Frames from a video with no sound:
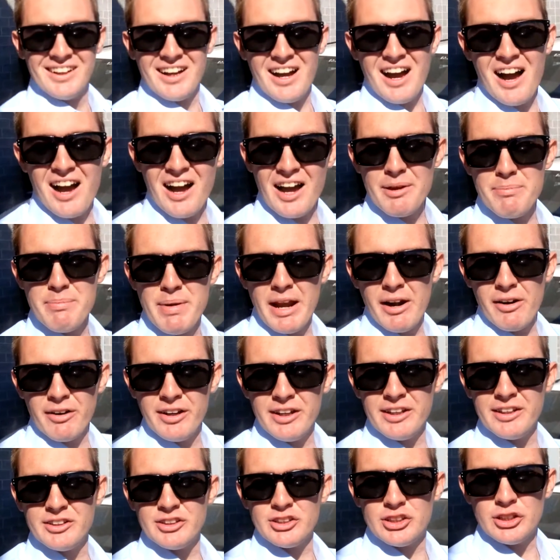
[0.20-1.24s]
Hi
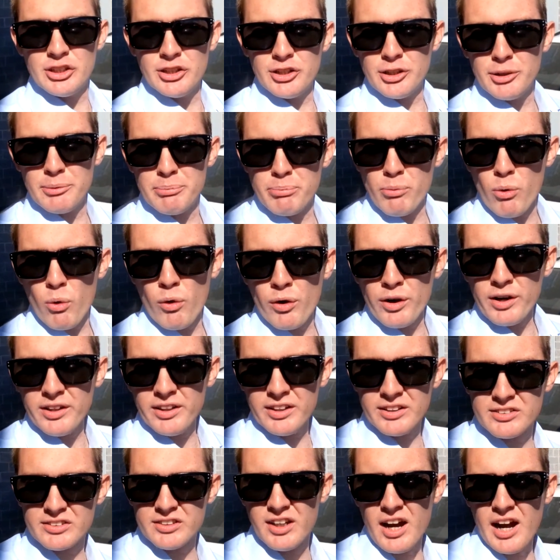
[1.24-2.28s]
Marian, good morning.
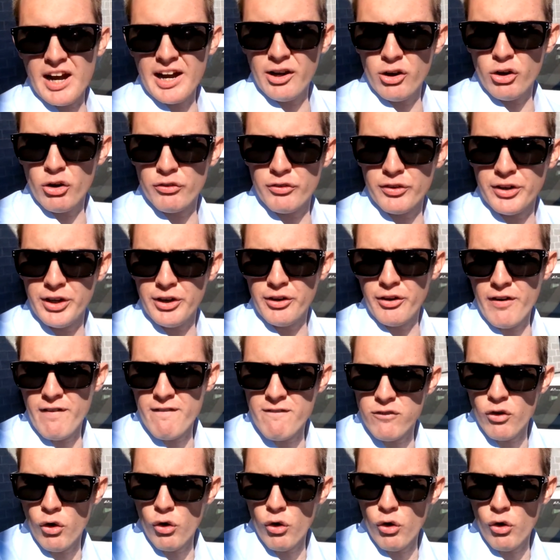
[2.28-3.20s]
It's Kyle over here at